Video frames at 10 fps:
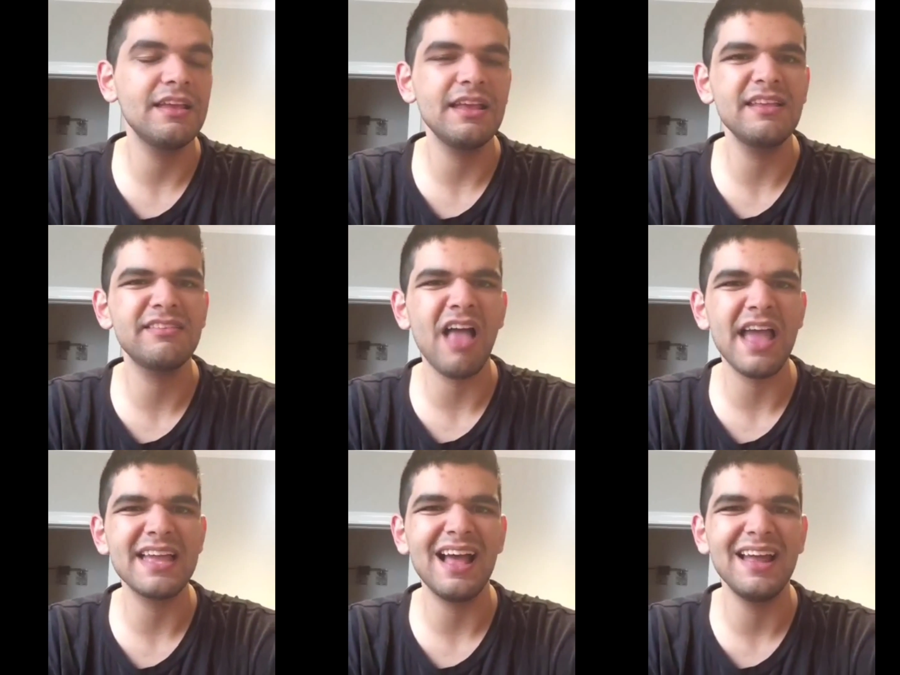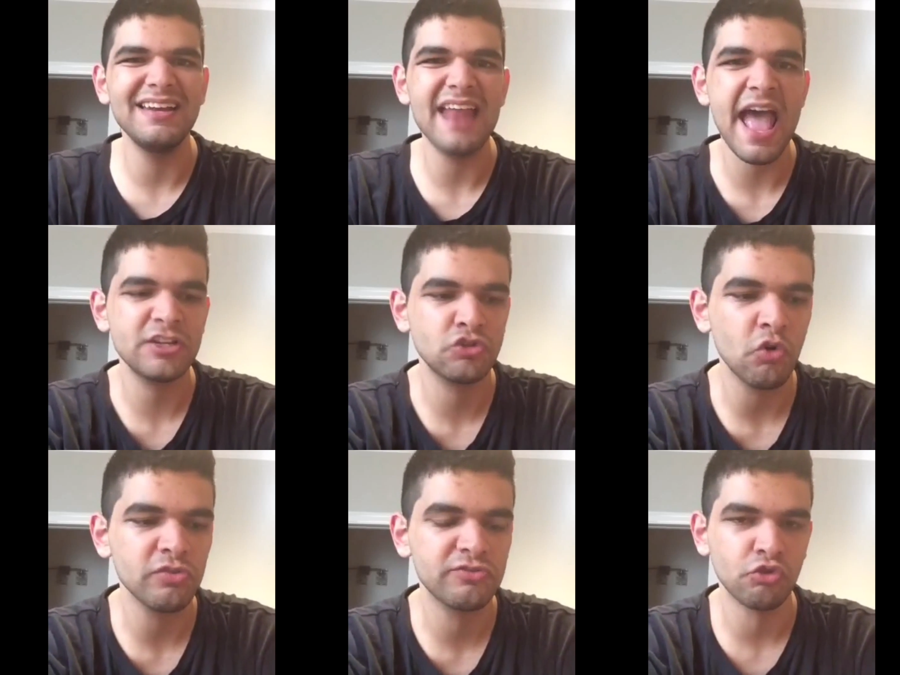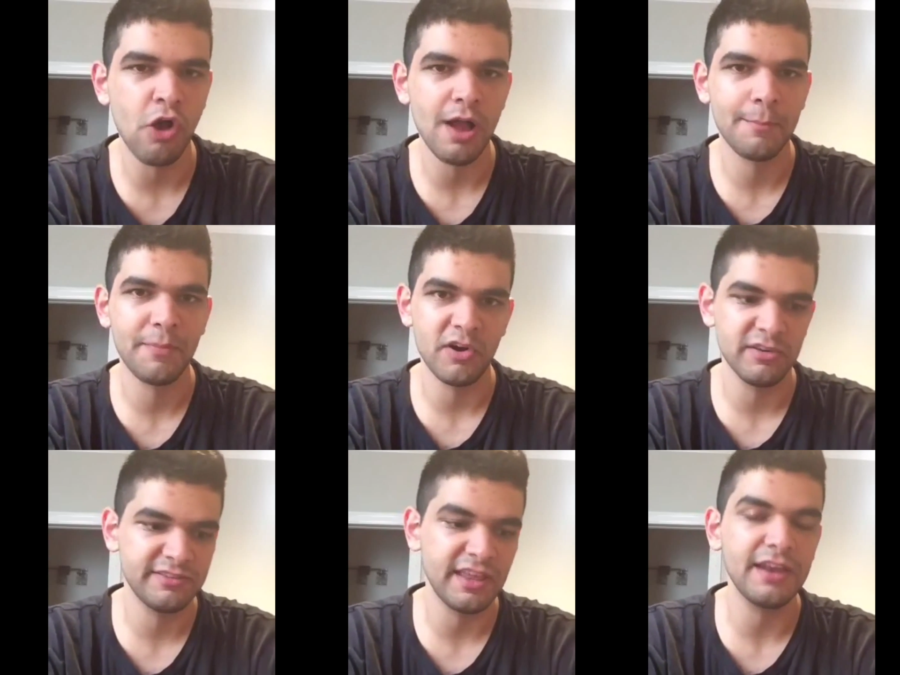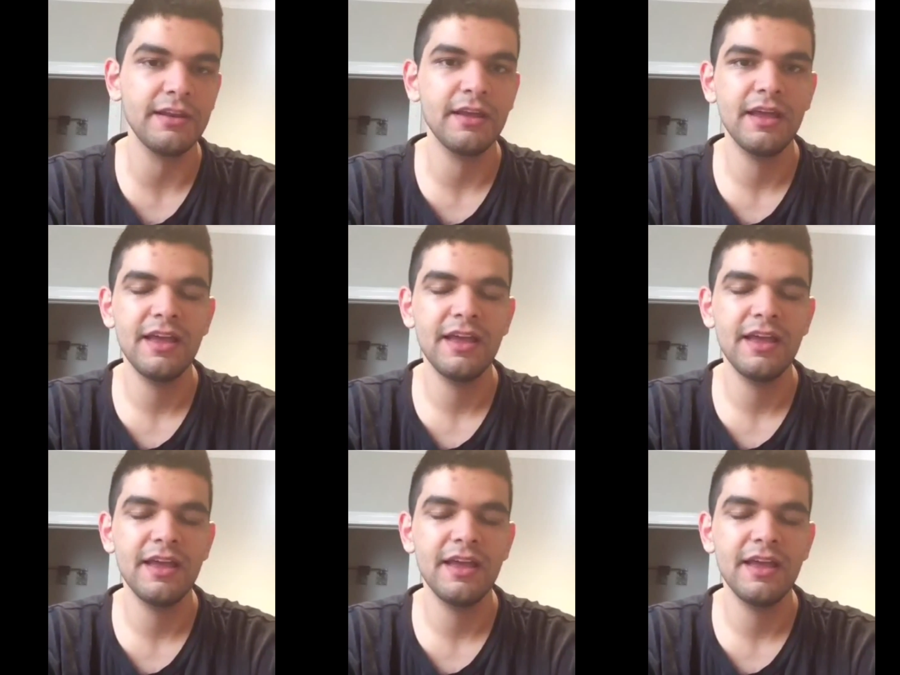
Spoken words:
he's like a natural strong person,